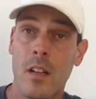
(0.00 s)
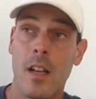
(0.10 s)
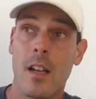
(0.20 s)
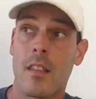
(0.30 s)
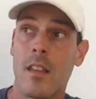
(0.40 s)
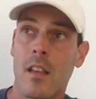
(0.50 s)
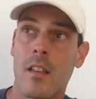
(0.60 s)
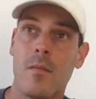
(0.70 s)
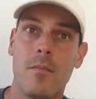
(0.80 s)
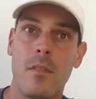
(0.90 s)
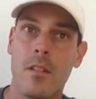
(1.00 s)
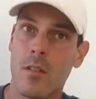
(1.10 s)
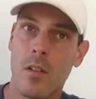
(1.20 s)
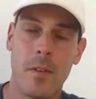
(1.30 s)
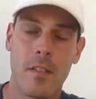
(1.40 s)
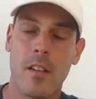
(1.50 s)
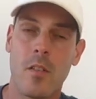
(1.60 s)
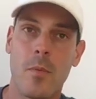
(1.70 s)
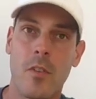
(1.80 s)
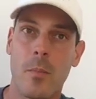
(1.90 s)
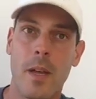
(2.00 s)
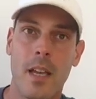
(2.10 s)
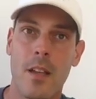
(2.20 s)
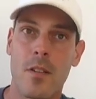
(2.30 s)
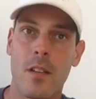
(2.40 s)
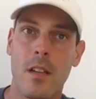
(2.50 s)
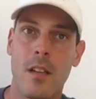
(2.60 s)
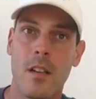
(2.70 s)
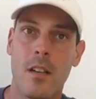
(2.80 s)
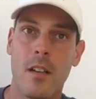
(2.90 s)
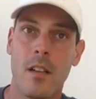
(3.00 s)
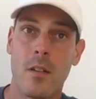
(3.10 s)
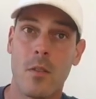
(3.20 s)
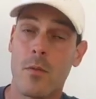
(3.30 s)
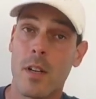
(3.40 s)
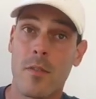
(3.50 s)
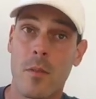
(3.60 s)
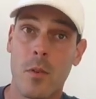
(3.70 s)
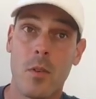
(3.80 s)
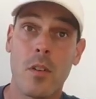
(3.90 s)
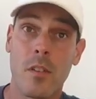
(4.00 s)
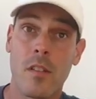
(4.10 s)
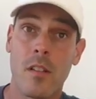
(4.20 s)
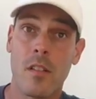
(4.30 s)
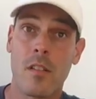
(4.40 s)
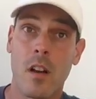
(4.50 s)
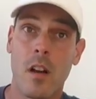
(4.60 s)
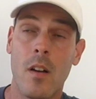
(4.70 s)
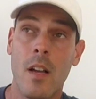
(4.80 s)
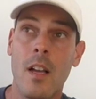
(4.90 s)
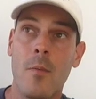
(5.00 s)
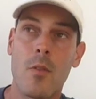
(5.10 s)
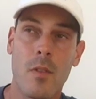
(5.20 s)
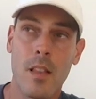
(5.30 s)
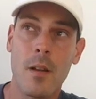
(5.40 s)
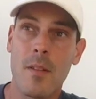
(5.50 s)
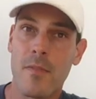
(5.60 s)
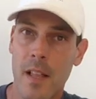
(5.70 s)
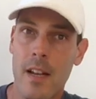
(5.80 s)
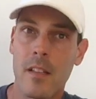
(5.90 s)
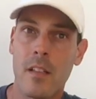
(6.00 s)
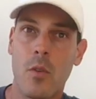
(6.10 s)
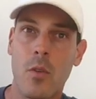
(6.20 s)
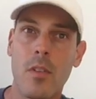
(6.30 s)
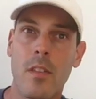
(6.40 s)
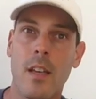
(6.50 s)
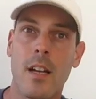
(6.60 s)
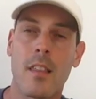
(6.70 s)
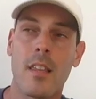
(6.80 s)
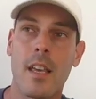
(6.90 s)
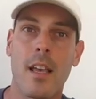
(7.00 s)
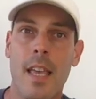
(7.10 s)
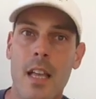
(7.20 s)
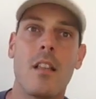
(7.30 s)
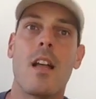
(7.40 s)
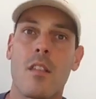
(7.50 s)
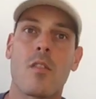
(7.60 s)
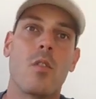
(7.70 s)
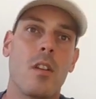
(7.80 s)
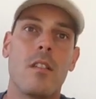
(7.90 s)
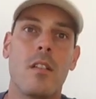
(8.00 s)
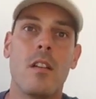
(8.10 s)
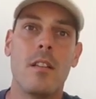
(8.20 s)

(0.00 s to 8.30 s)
And I think obviously a good pull package and, and, a, and a good rig from Doyle's, so which was a little bit flatter than the North, and I think again that suited